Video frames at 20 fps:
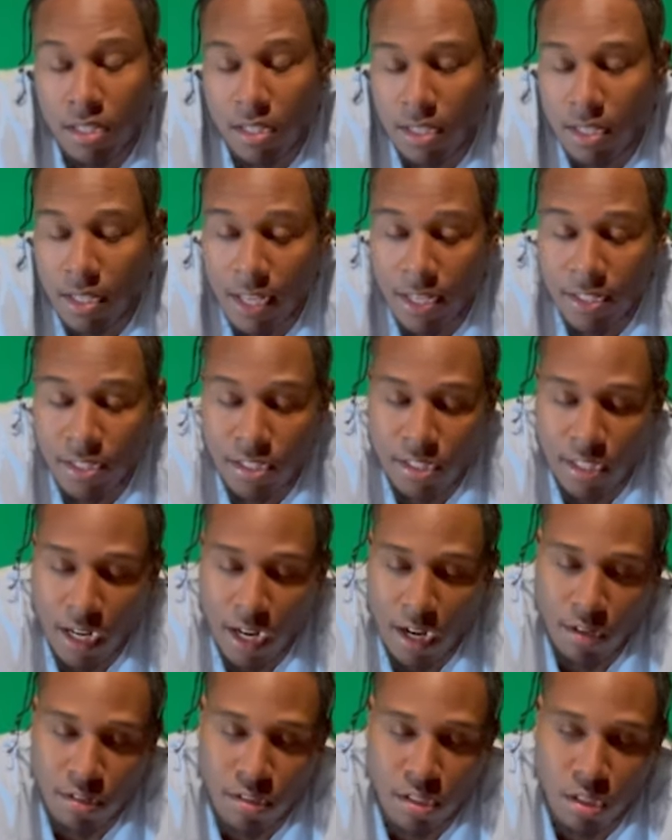as
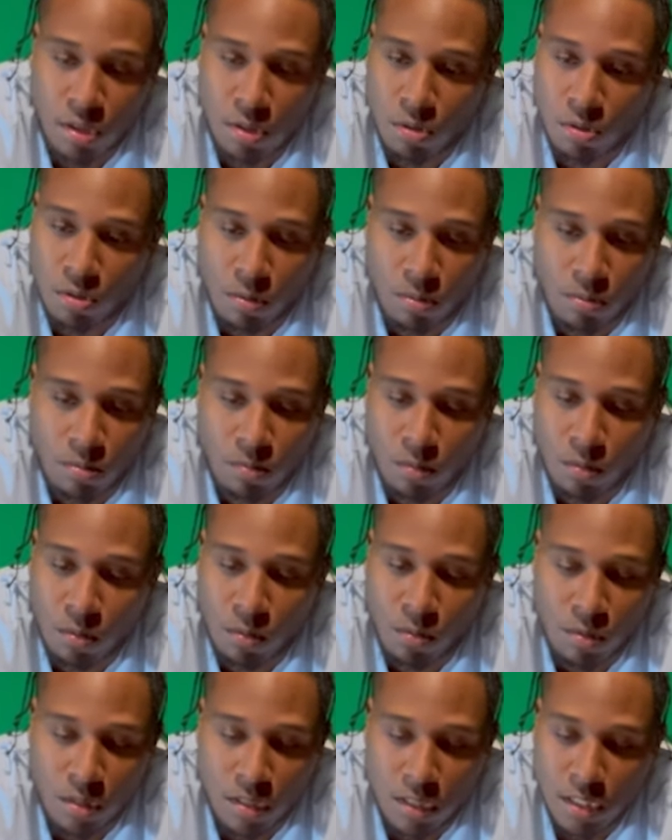y'all know,
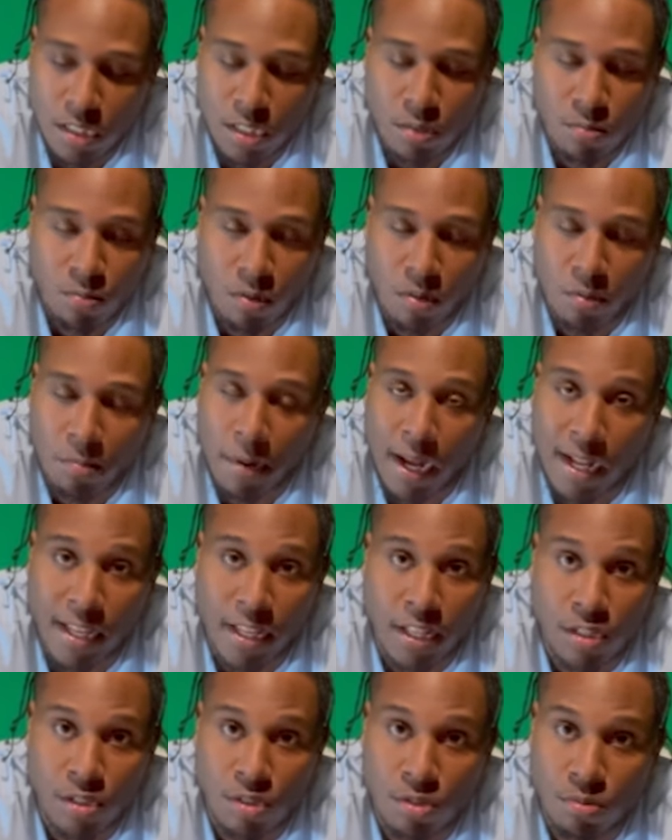this is what we're about to
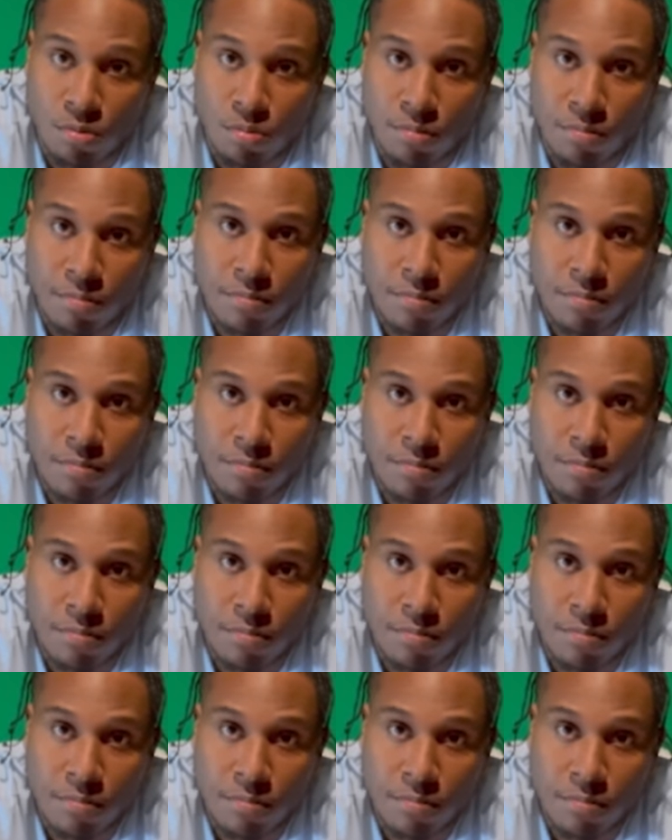get into.